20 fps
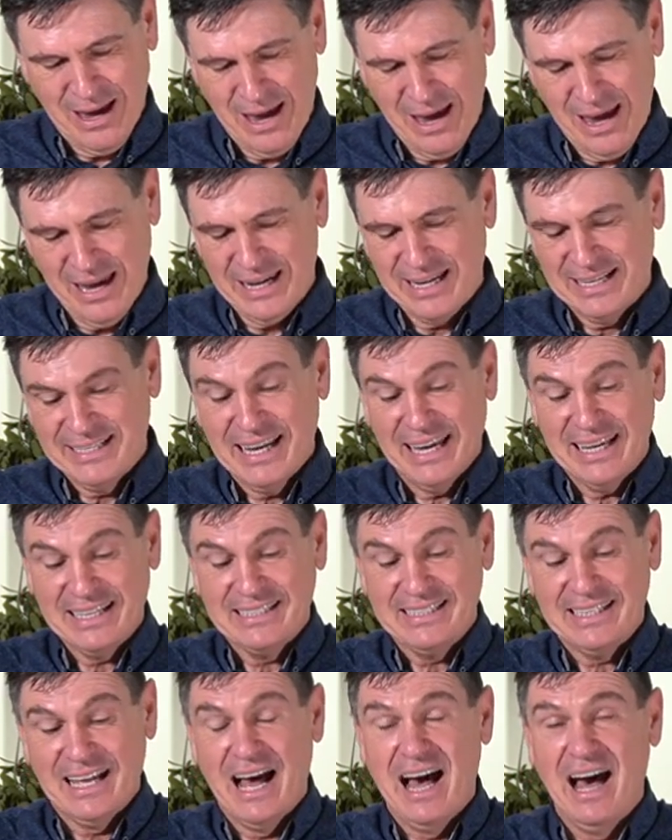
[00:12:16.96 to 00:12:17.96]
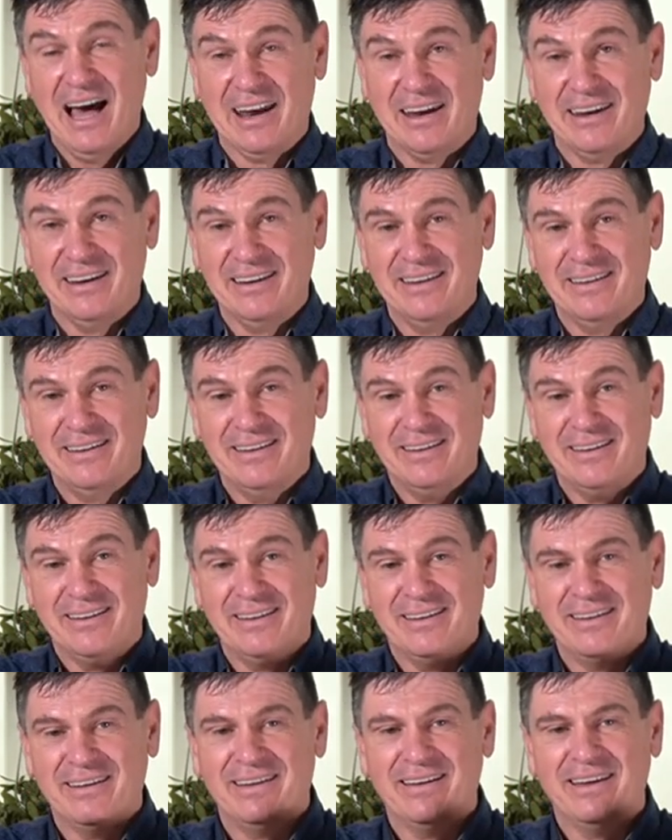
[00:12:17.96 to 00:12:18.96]
And he takes the un
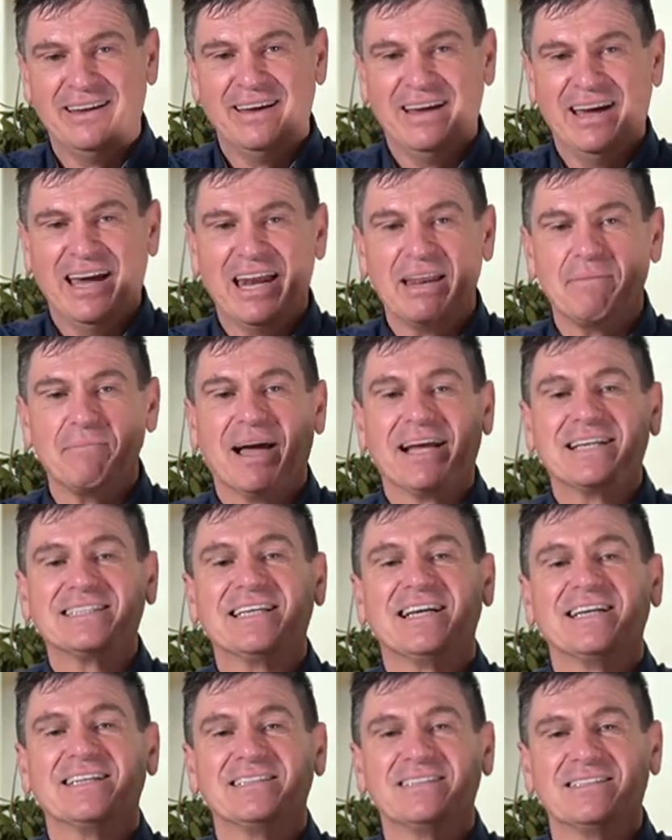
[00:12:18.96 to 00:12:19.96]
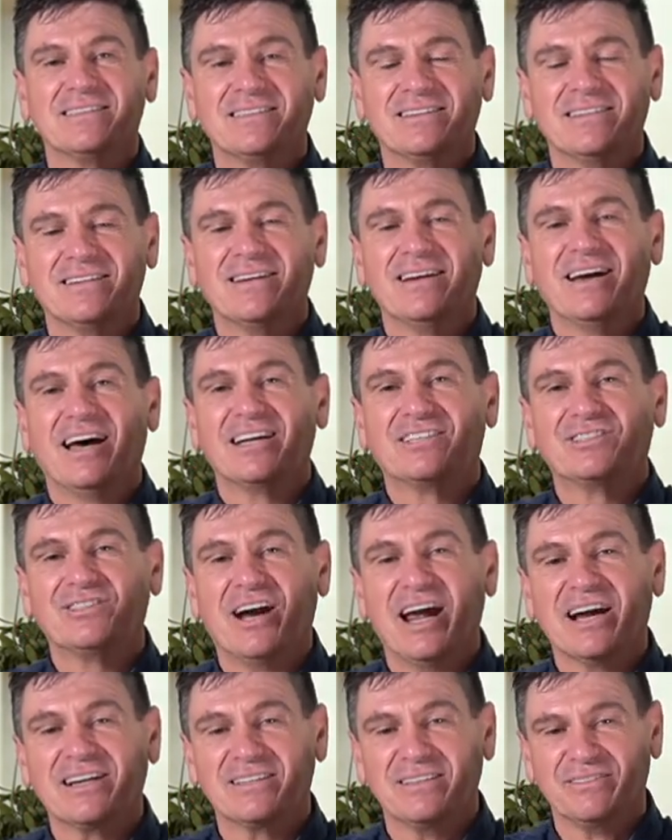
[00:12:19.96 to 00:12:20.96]
and he makes us
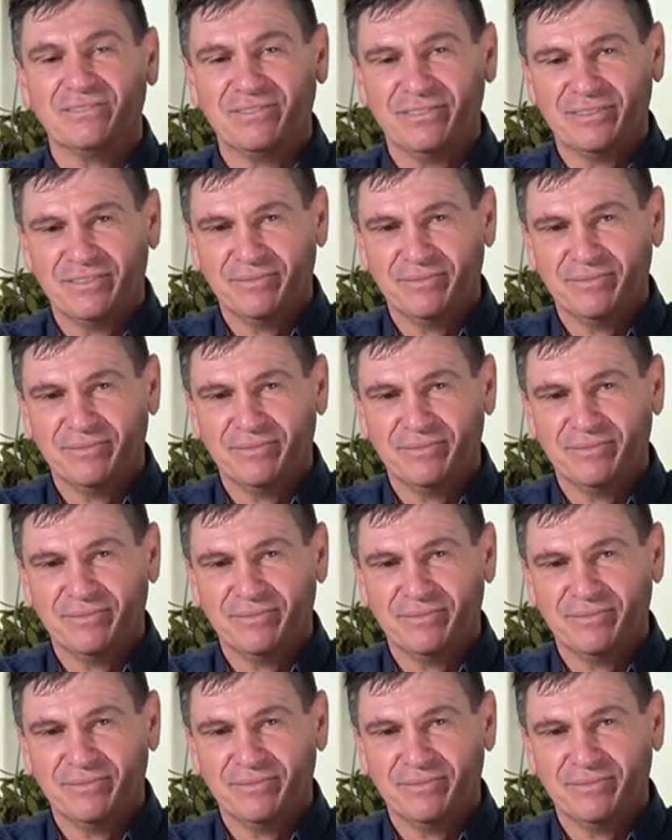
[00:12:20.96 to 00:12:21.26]
attractive.